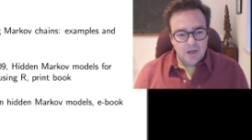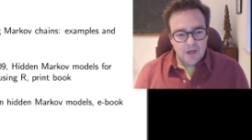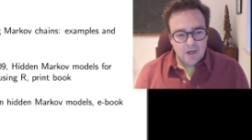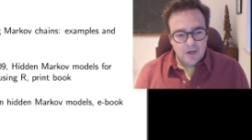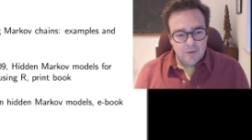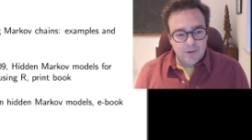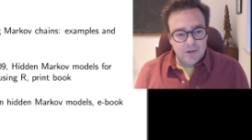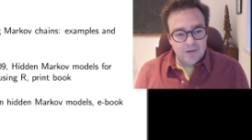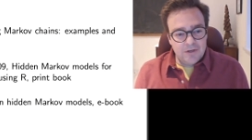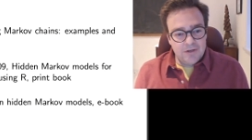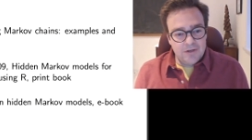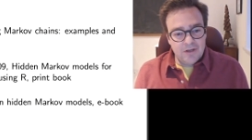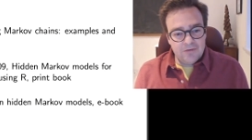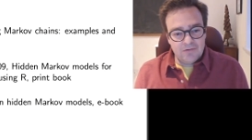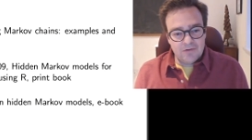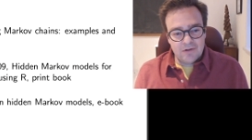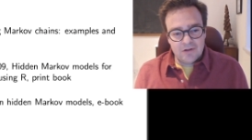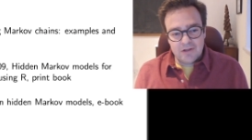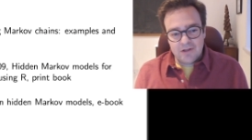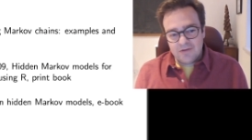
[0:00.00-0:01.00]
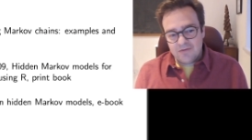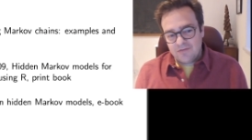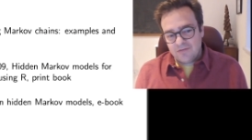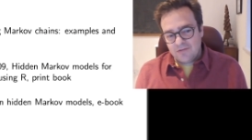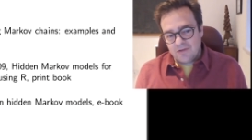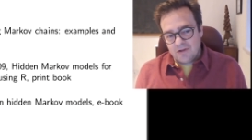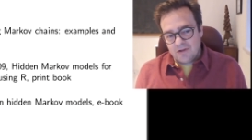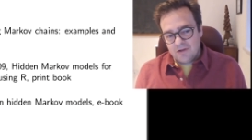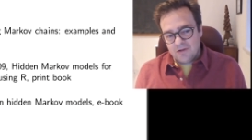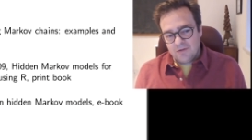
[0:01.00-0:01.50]
But
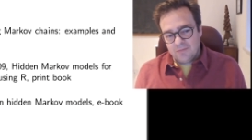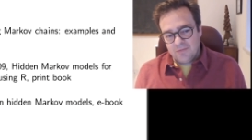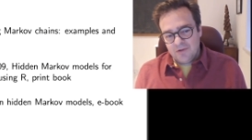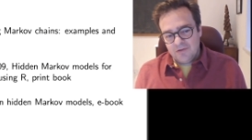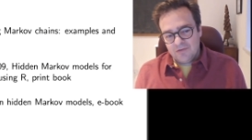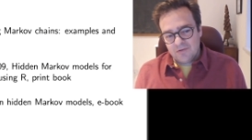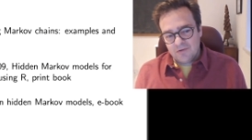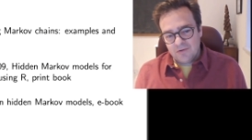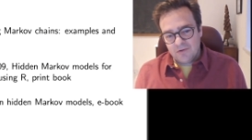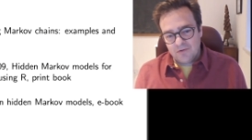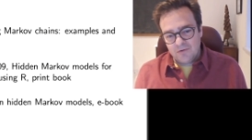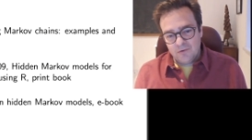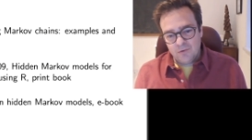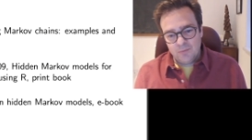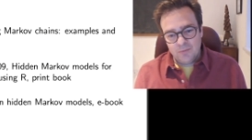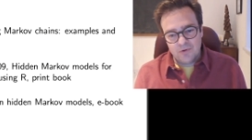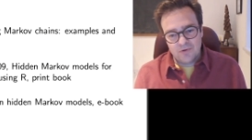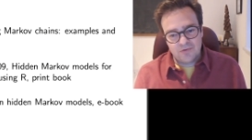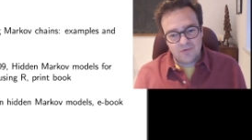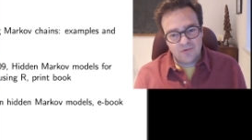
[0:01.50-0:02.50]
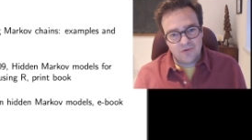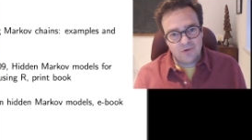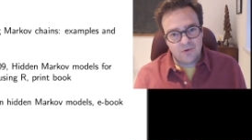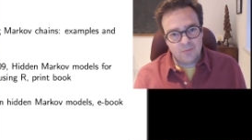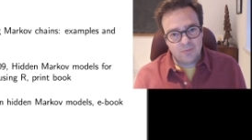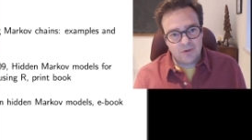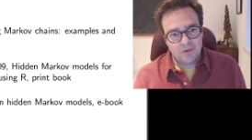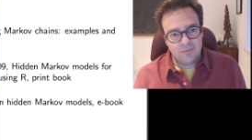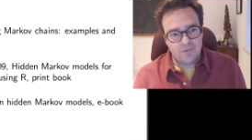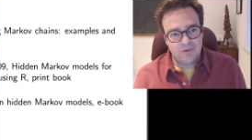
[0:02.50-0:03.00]
nevertheless, um, these are the two books that
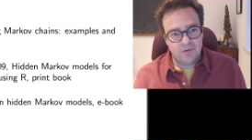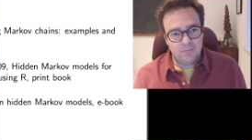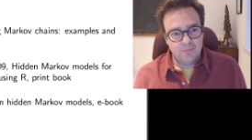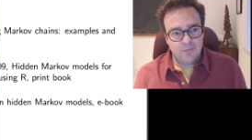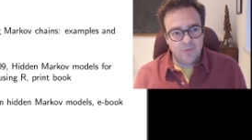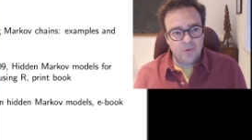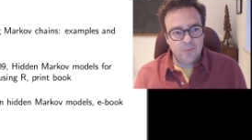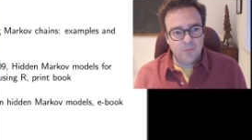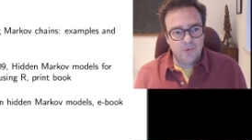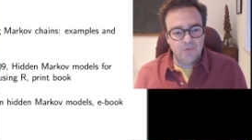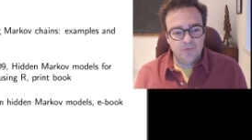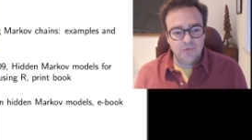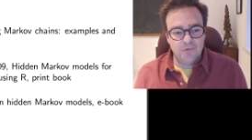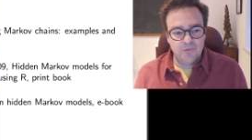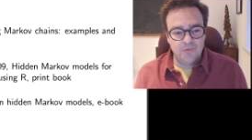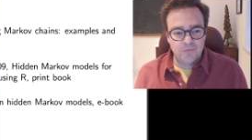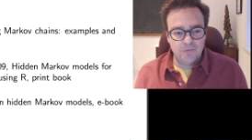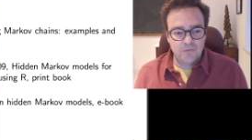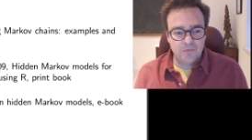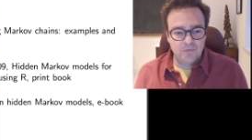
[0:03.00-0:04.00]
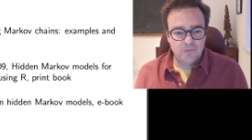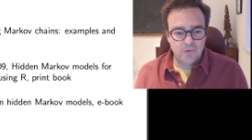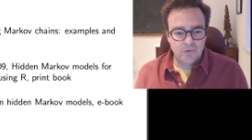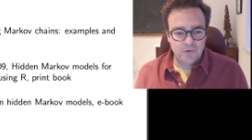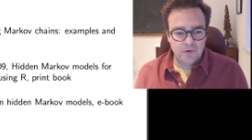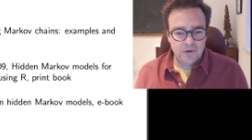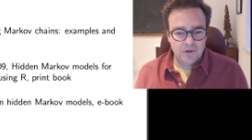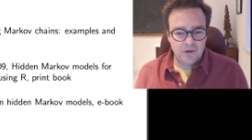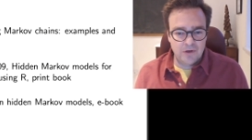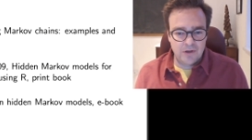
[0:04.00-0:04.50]
are probably the most useful
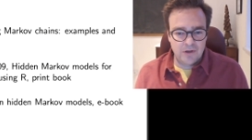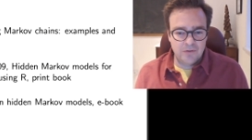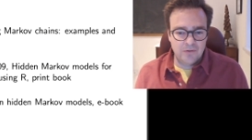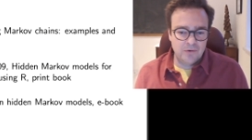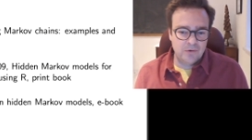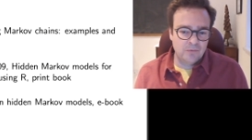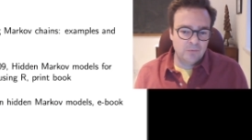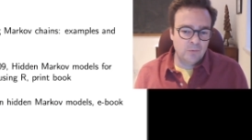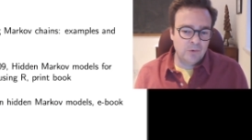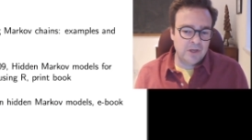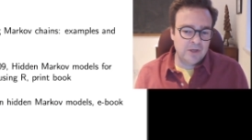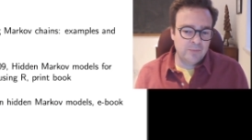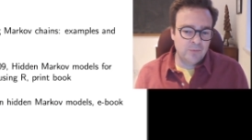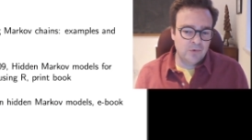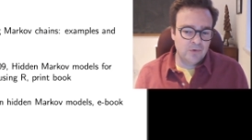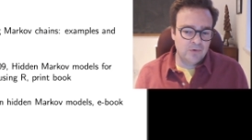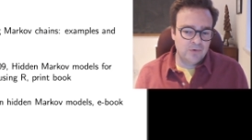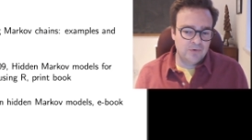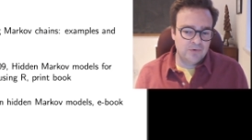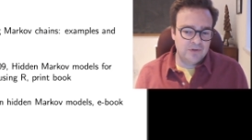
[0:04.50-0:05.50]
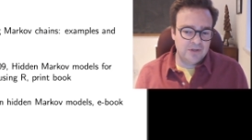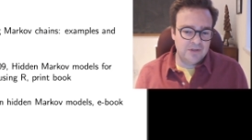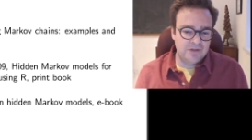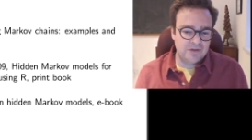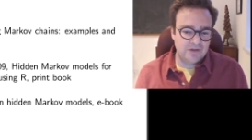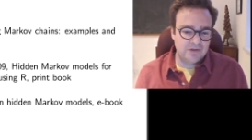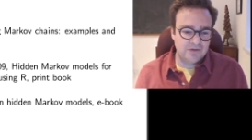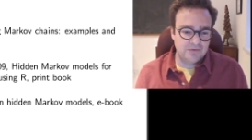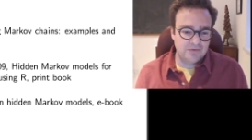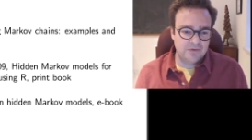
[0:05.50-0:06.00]
for it, and they're way more
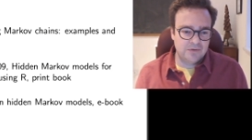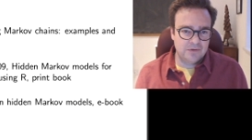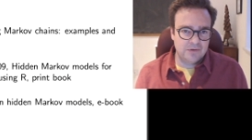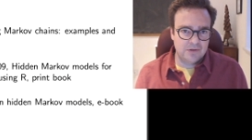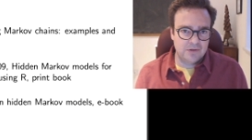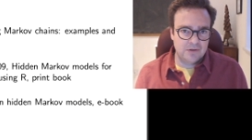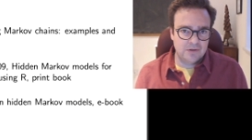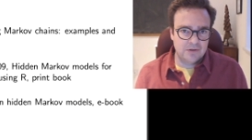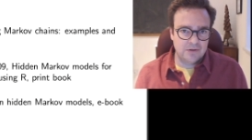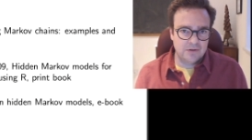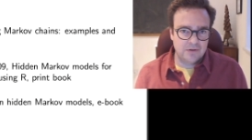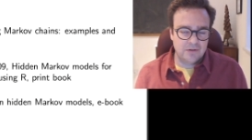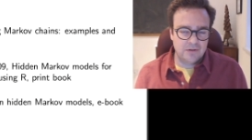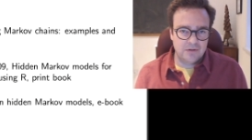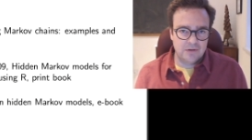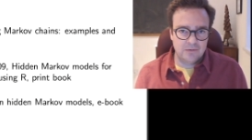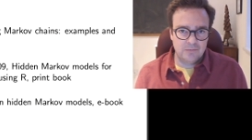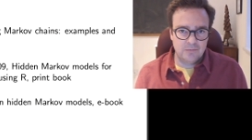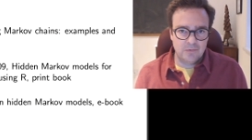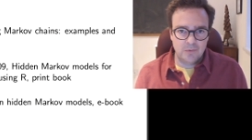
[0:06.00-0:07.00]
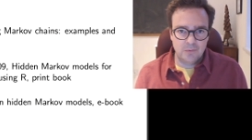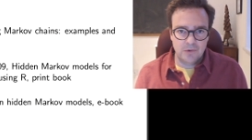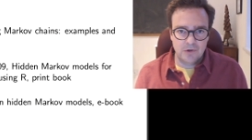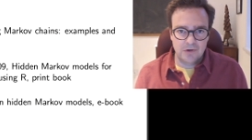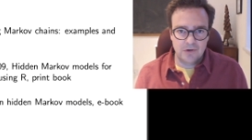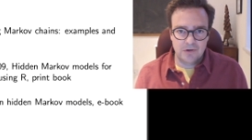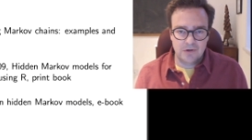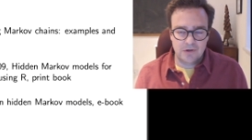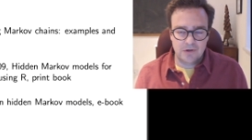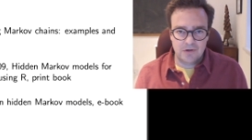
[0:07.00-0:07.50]
detailed uh, than what
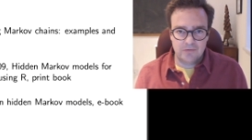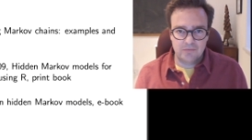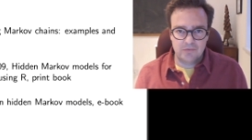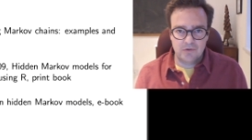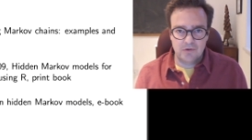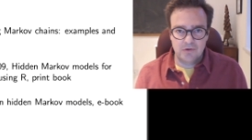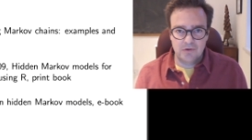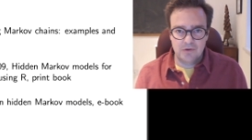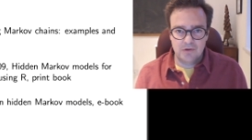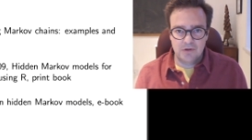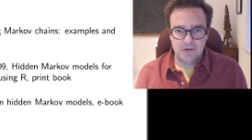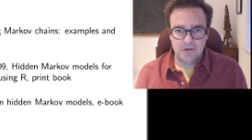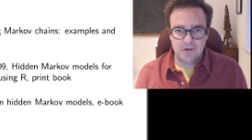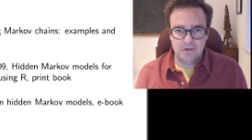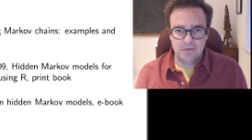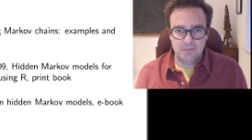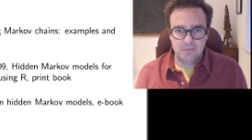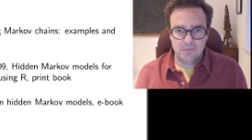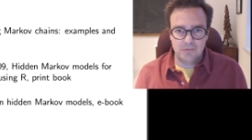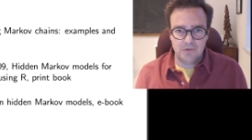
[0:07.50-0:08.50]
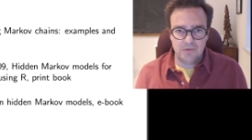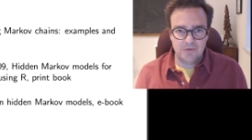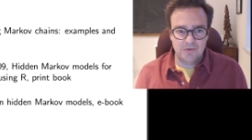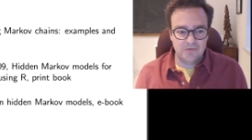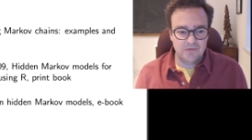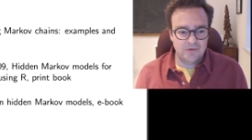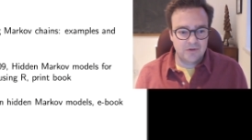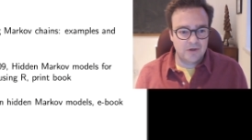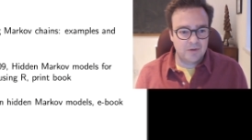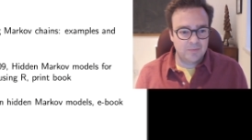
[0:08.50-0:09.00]
we're going to cover uh, on
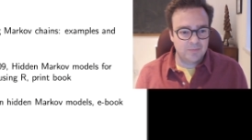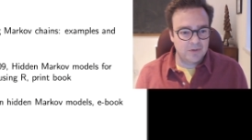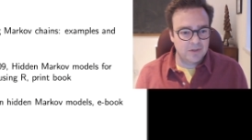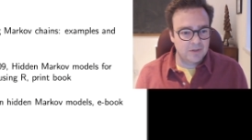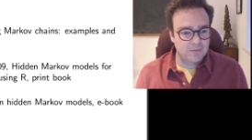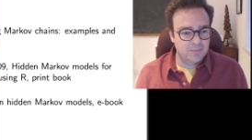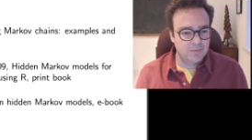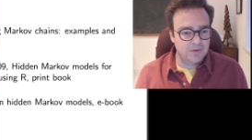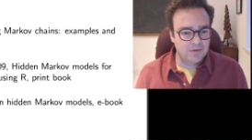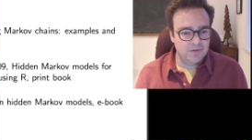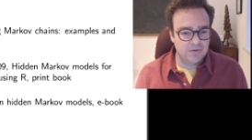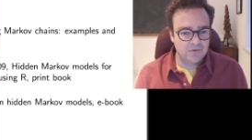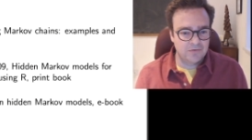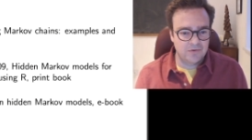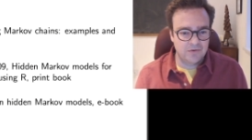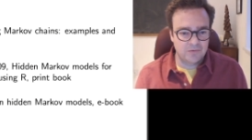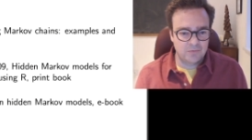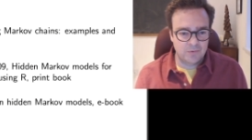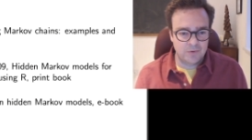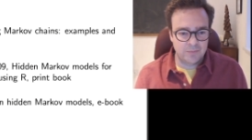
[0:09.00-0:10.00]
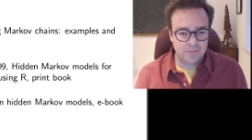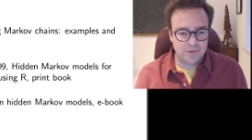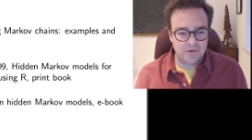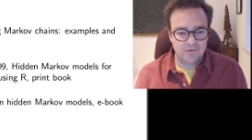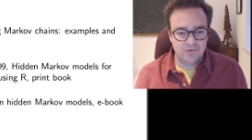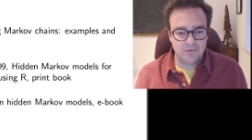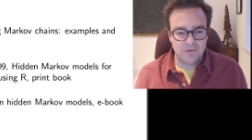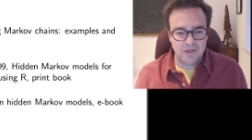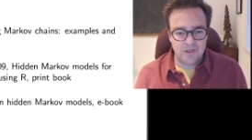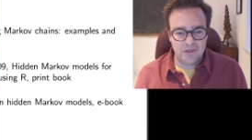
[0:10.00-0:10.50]
this topic. But there's this one by
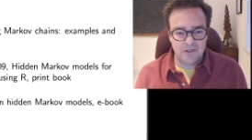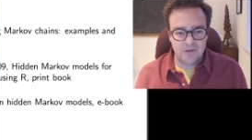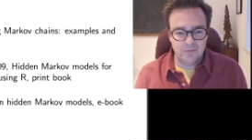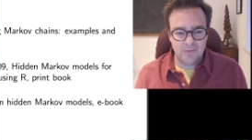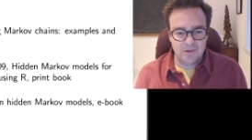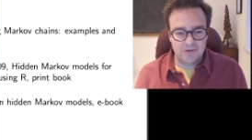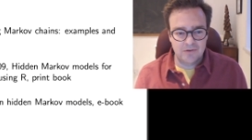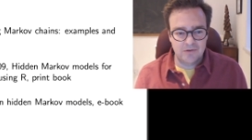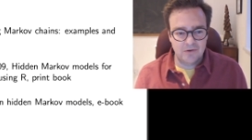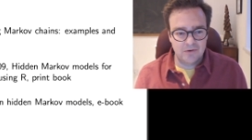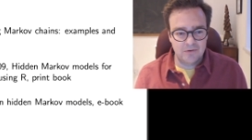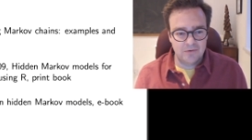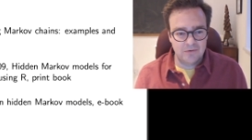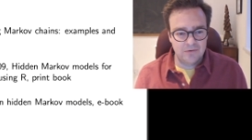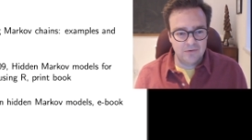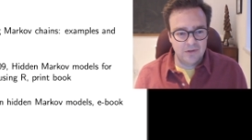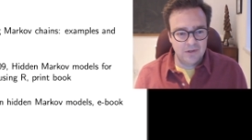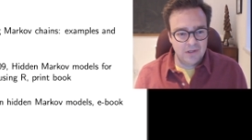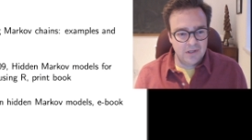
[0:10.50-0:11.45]
Zucchini and MacDonald.